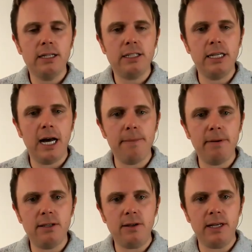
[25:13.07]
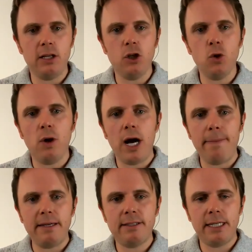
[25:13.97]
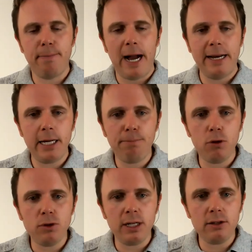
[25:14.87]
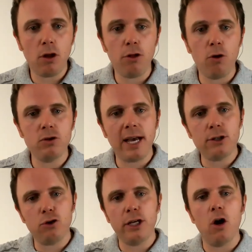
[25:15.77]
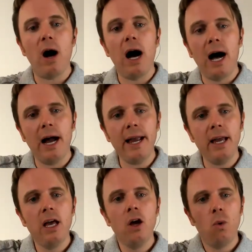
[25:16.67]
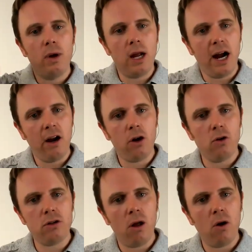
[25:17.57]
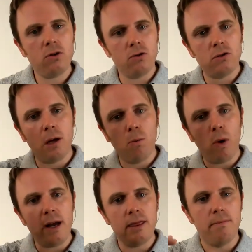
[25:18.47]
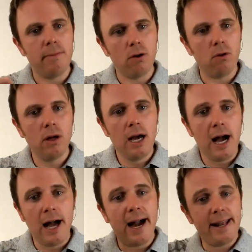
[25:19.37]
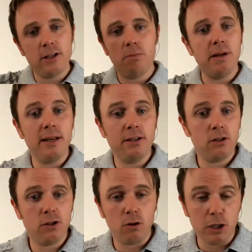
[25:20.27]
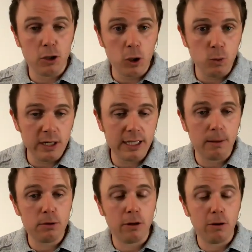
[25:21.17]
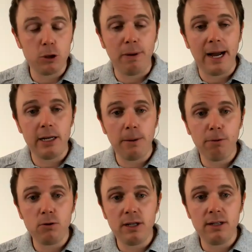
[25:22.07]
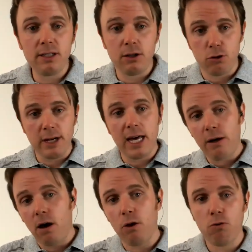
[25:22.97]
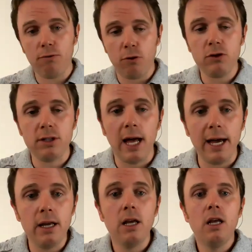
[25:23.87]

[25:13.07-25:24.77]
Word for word: T I B C and U I B C binding proteins. Those actually go high when iron goes low, so somewhat in the middle. High doesn't mean necessarily good when it comes to those binding proteins because they're kind of on the reverse side.